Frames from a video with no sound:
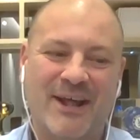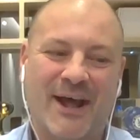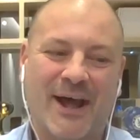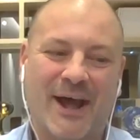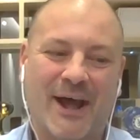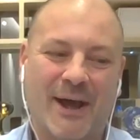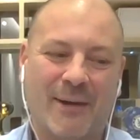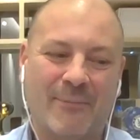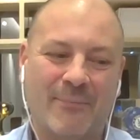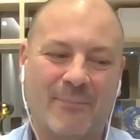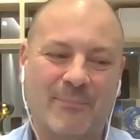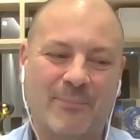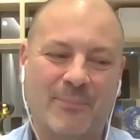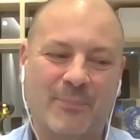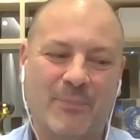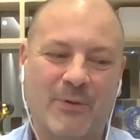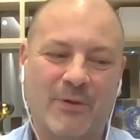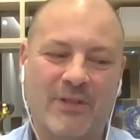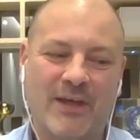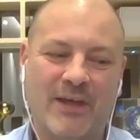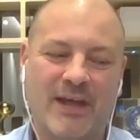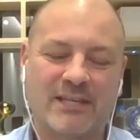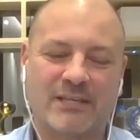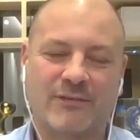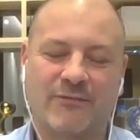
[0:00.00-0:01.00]
Um,
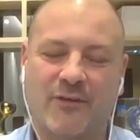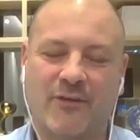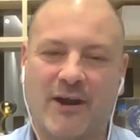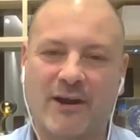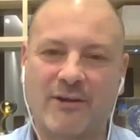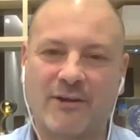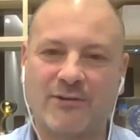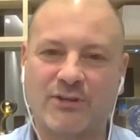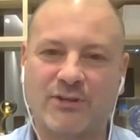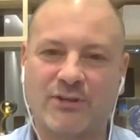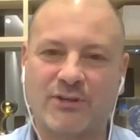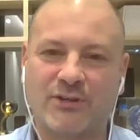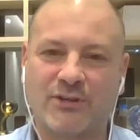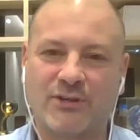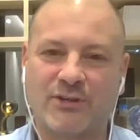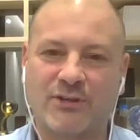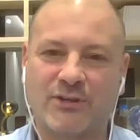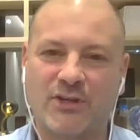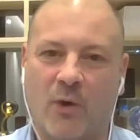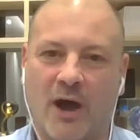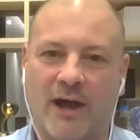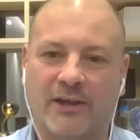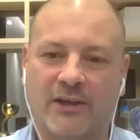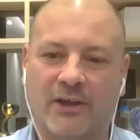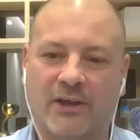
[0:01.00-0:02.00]
as far as
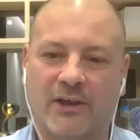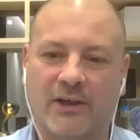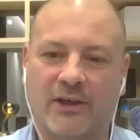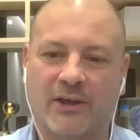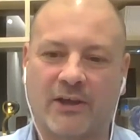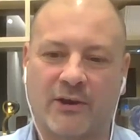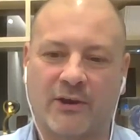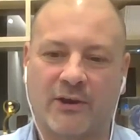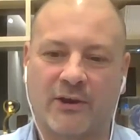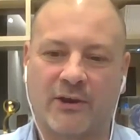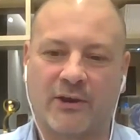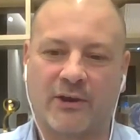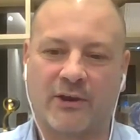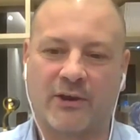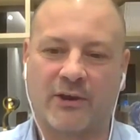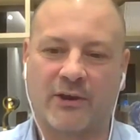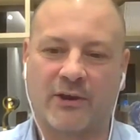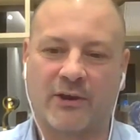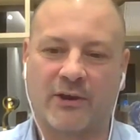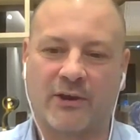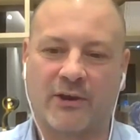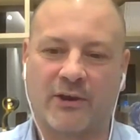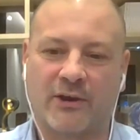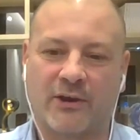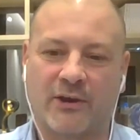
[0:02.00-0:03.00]
yuan goes,
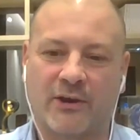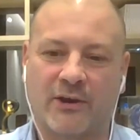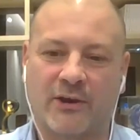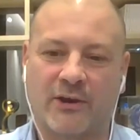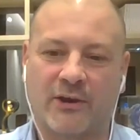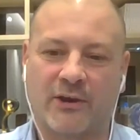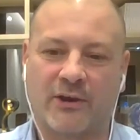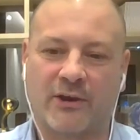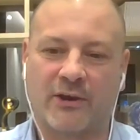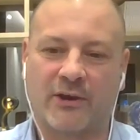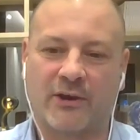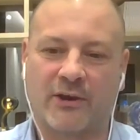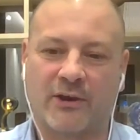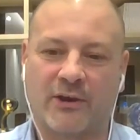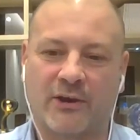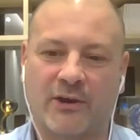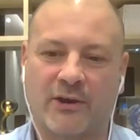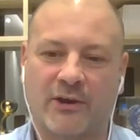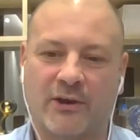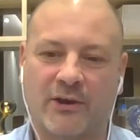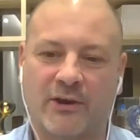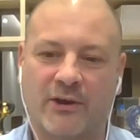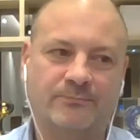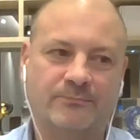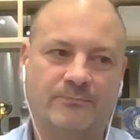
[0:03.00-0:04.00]
I it's not a
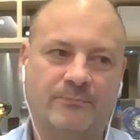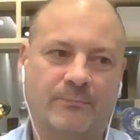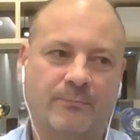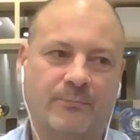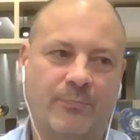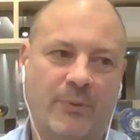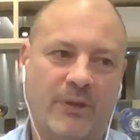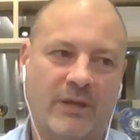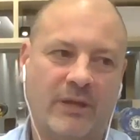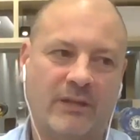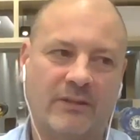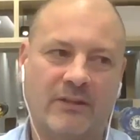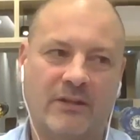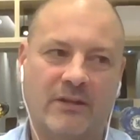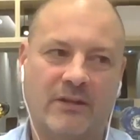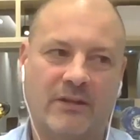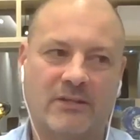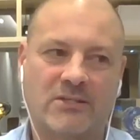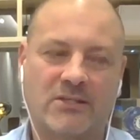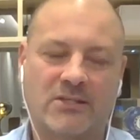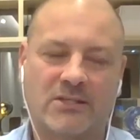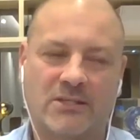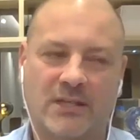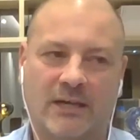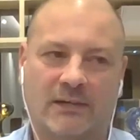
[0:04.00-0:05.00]
currency,
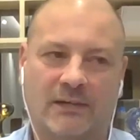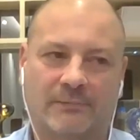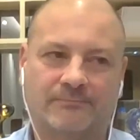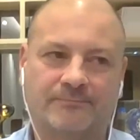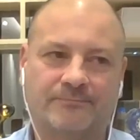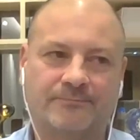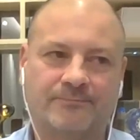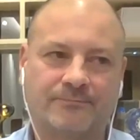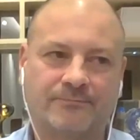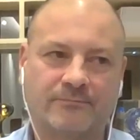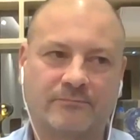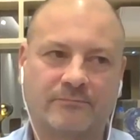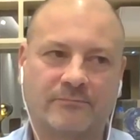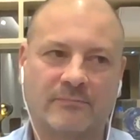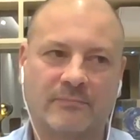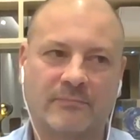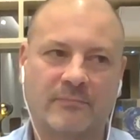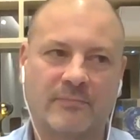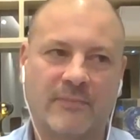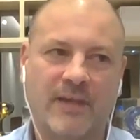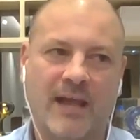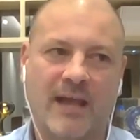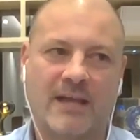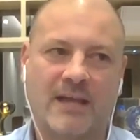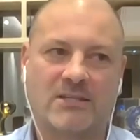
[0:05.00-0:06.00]
being that it's um
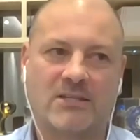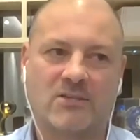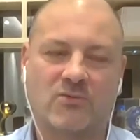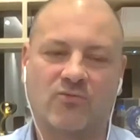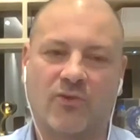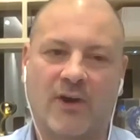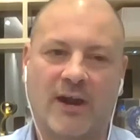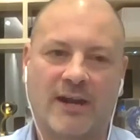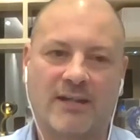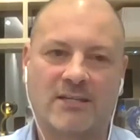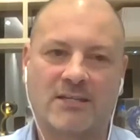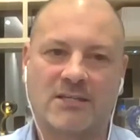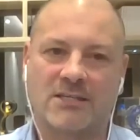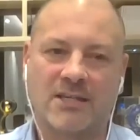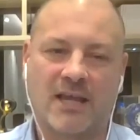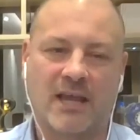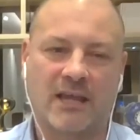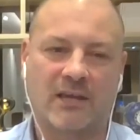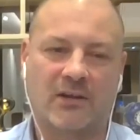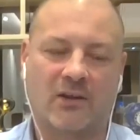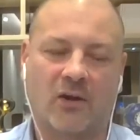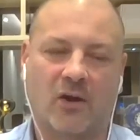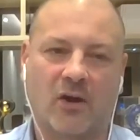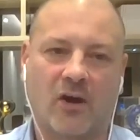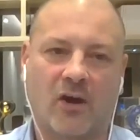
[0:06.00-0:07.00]
has its rate
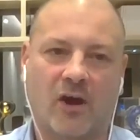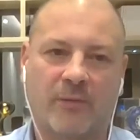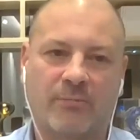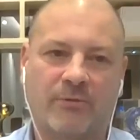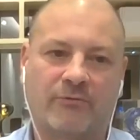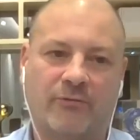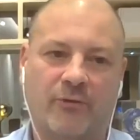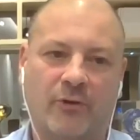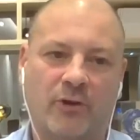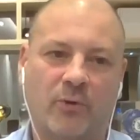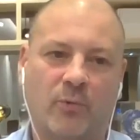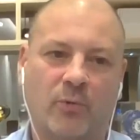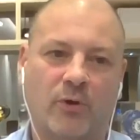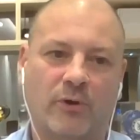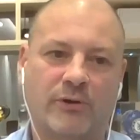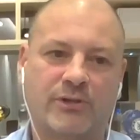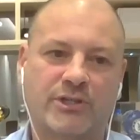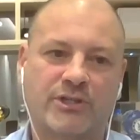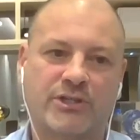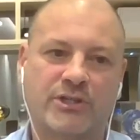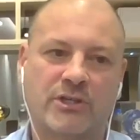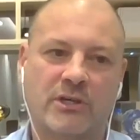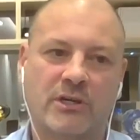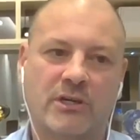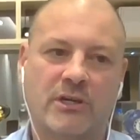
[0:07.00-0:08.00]
set. I, I prefer to
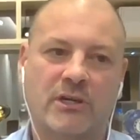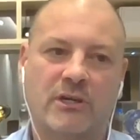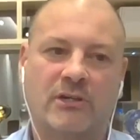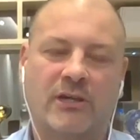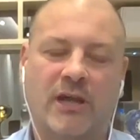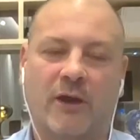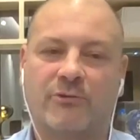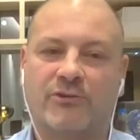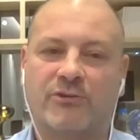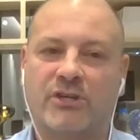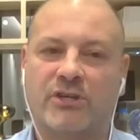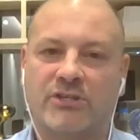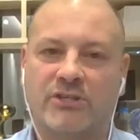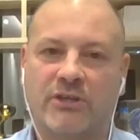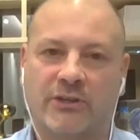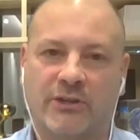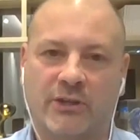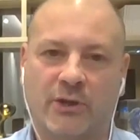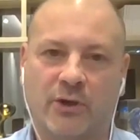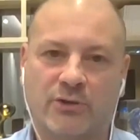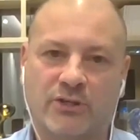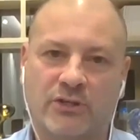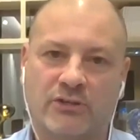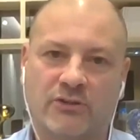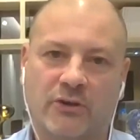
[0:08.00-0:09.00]
watch currencies like
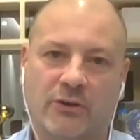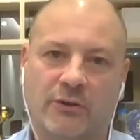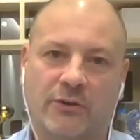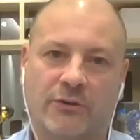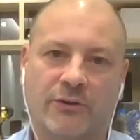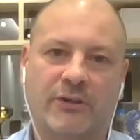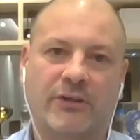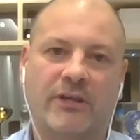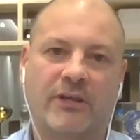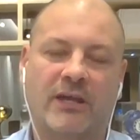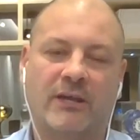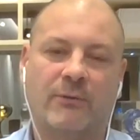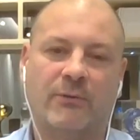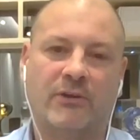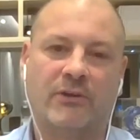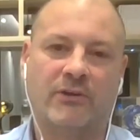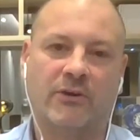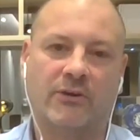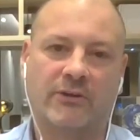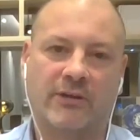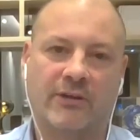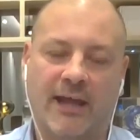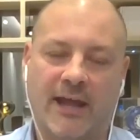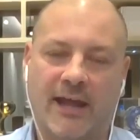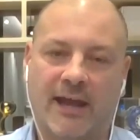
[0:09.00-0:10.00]
the Aussie dollar, the Kiwi
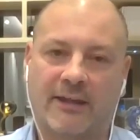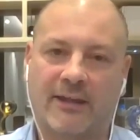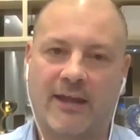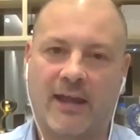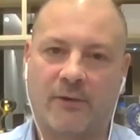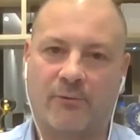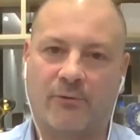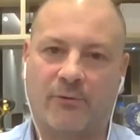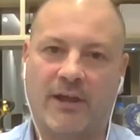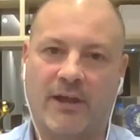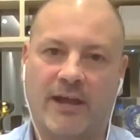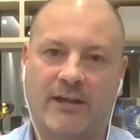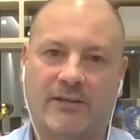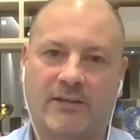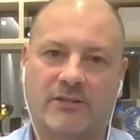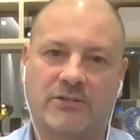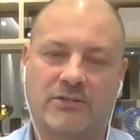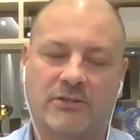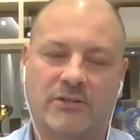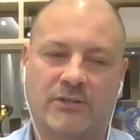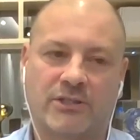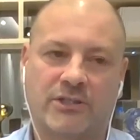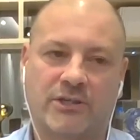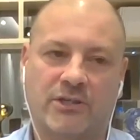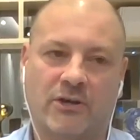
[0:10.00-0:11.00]
dollar, how they react
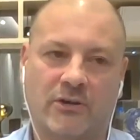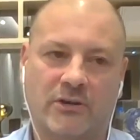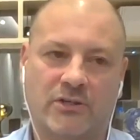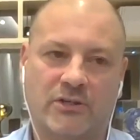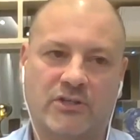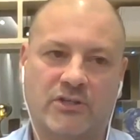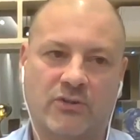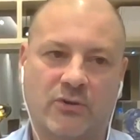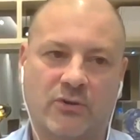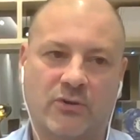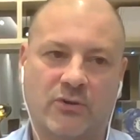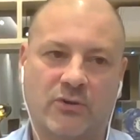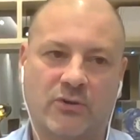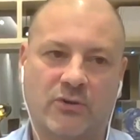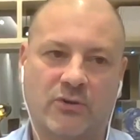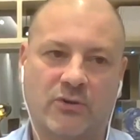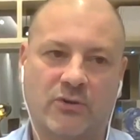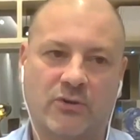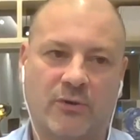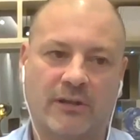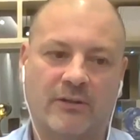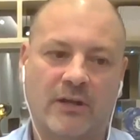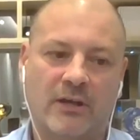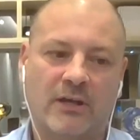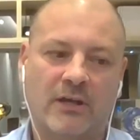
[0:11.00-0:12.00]
to the China story,
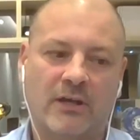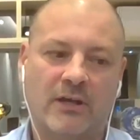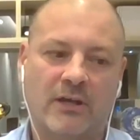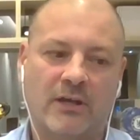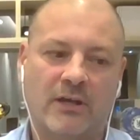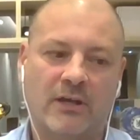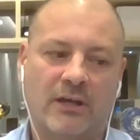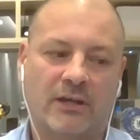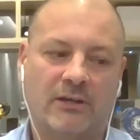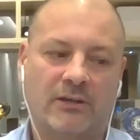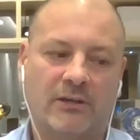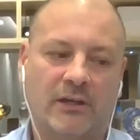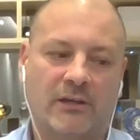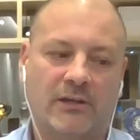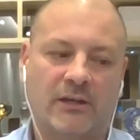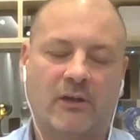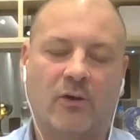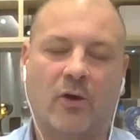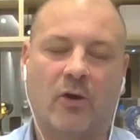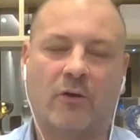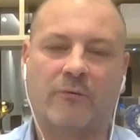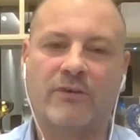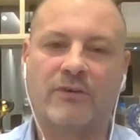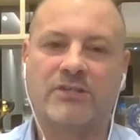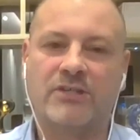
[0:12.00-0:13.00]
and and,
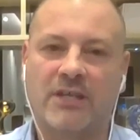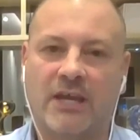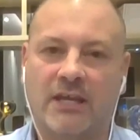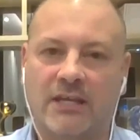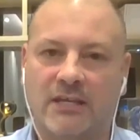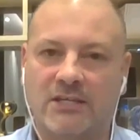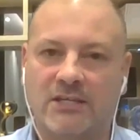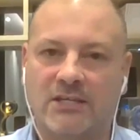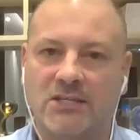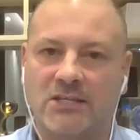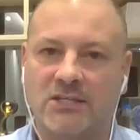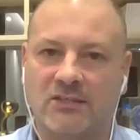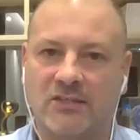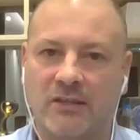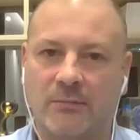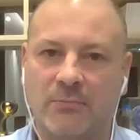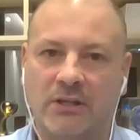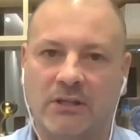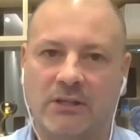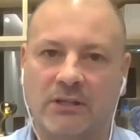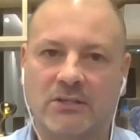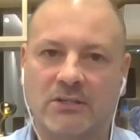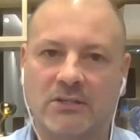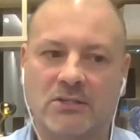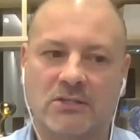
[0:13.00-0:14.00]
and obviously any
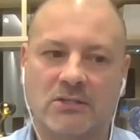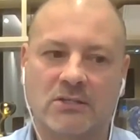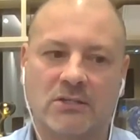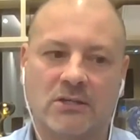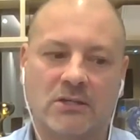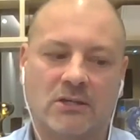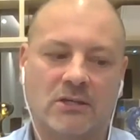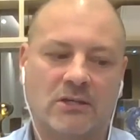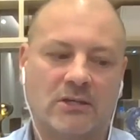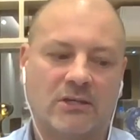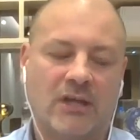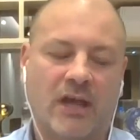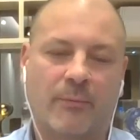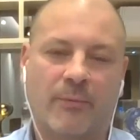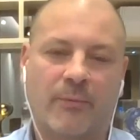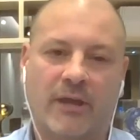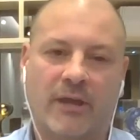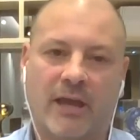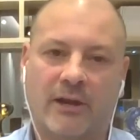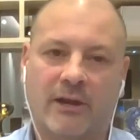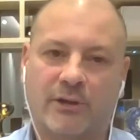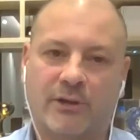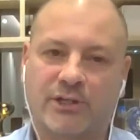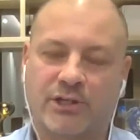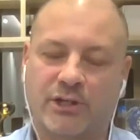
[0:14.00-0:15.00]
stimulus
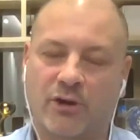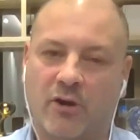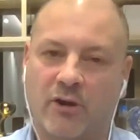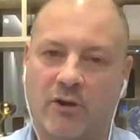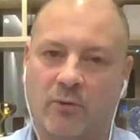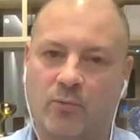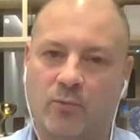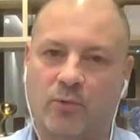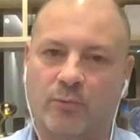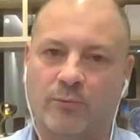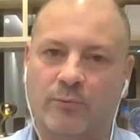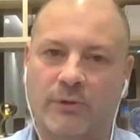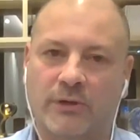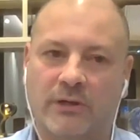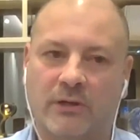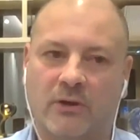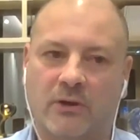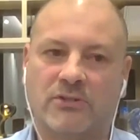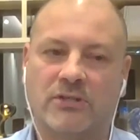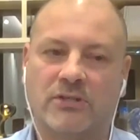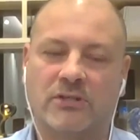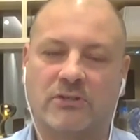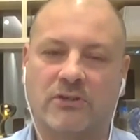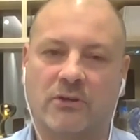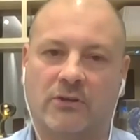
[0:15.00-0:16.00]
coming out of China will be
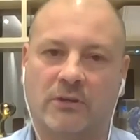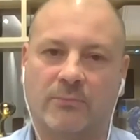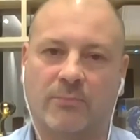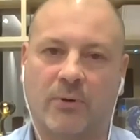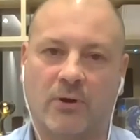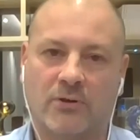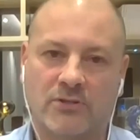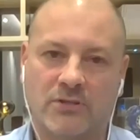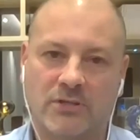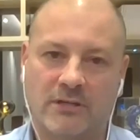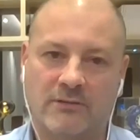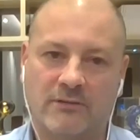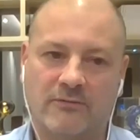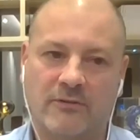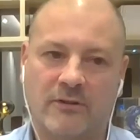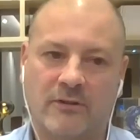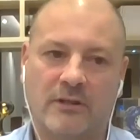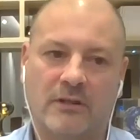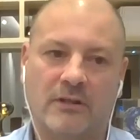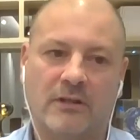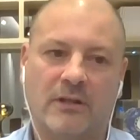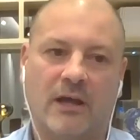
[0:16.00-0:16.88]
Aussie dollar positive.